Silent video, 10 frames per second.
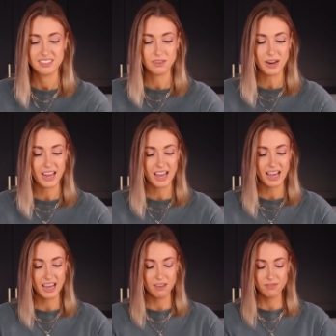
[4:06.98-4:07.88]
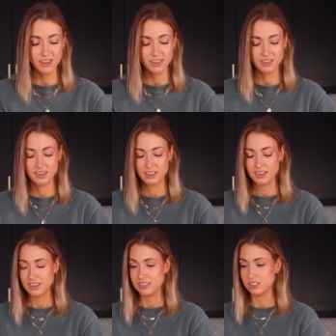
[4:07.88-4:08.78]
So I have
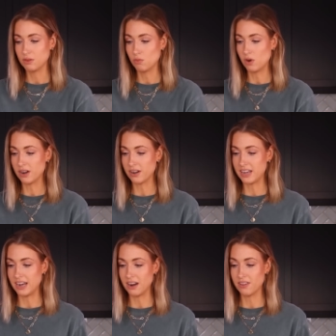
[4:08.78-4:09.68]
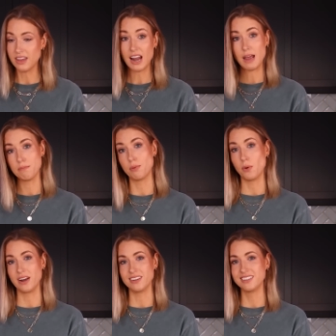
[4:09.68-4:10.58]
some water here that I
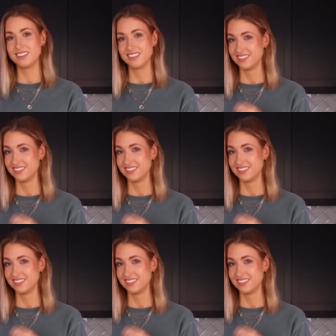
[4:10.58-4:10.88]
boiled